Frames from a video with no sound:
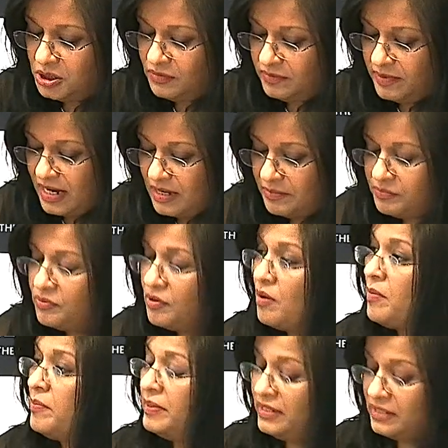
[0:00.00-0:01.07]
to remain
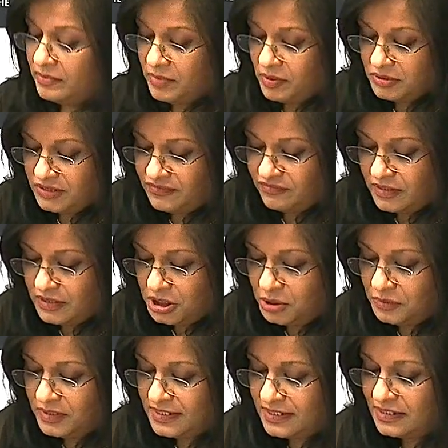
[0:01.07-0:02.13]
probably the most
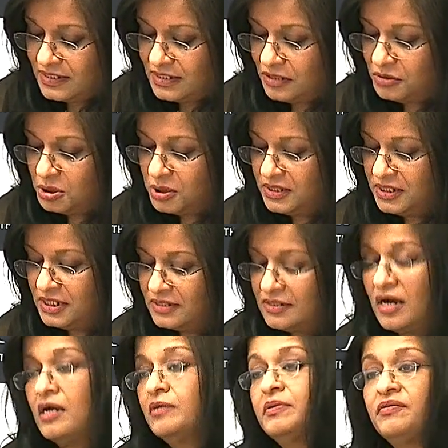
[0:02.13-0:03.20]
virtuous and socially
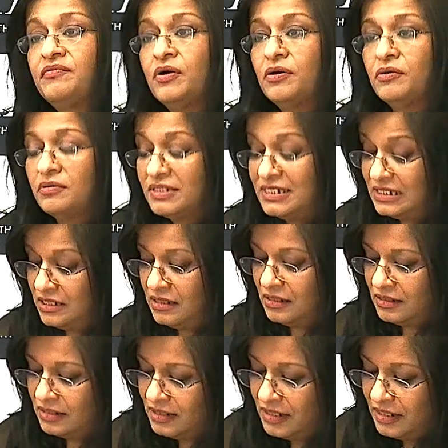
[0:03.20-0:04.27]
desirable role
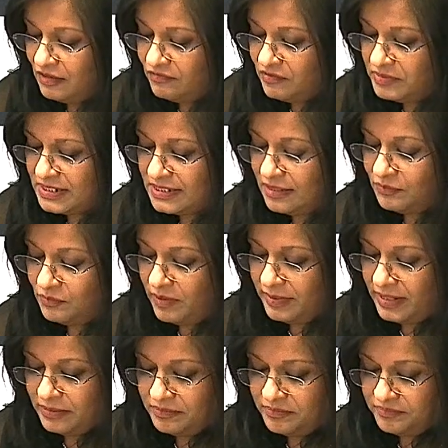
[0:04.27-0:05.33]
still for Muslim
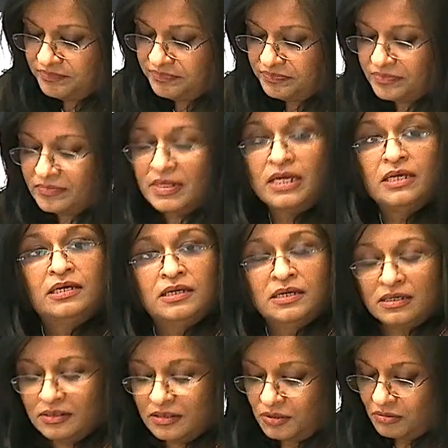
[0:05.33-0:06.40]
women.
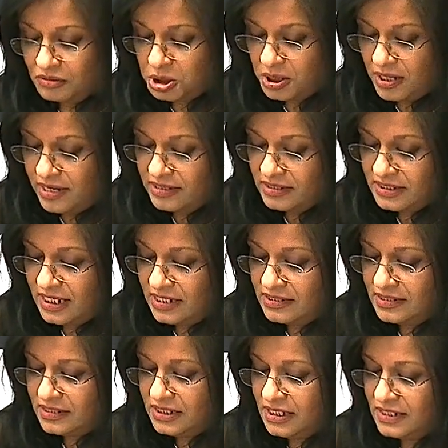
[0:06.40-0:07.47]
The doctrinal
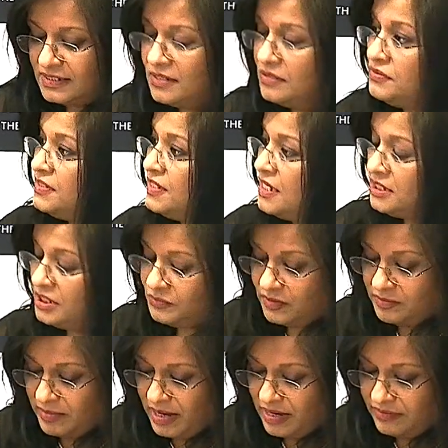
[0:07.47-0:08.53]
density associated
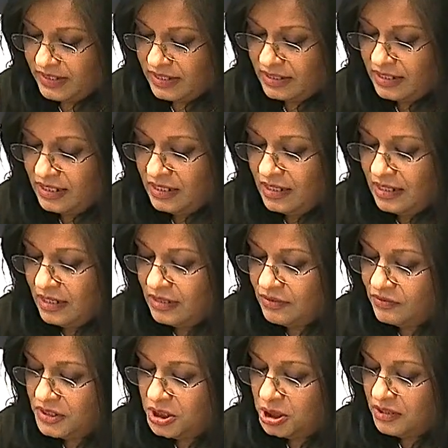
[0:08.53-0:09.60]
with Mary in
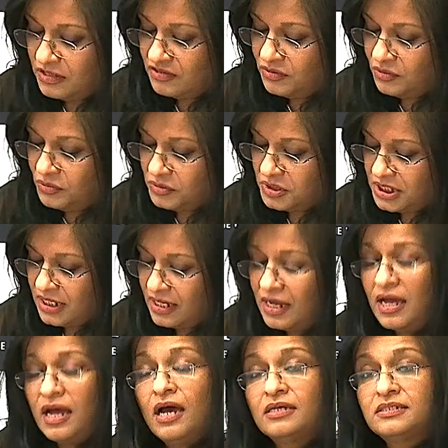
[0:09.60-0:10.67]
Christian thought
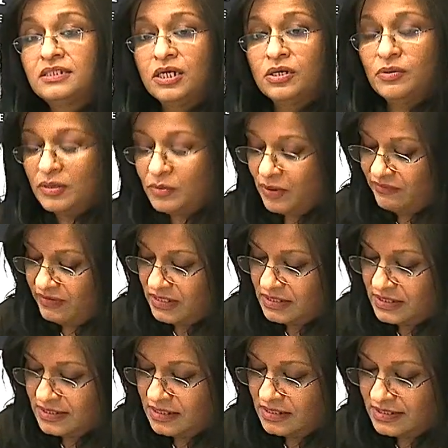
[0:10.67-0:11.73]
has no
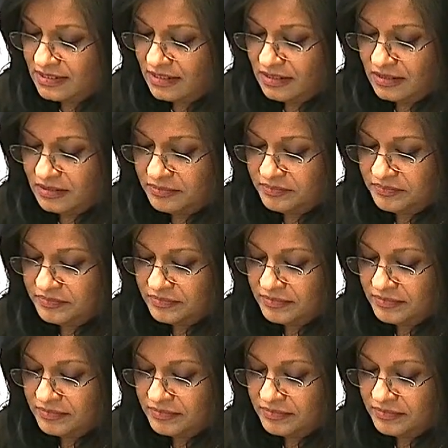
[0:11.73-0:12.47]
equivalence in Islam.